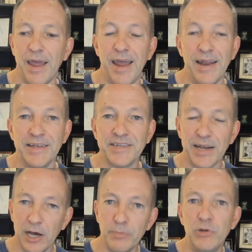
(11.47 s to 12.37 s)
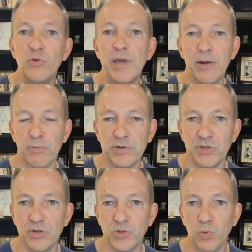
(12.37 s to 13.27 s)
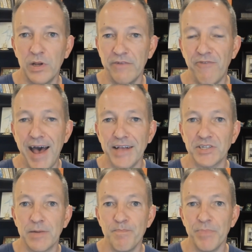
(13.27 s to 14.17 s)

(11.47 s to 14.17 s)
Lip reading: And it's going to help you get results really fast.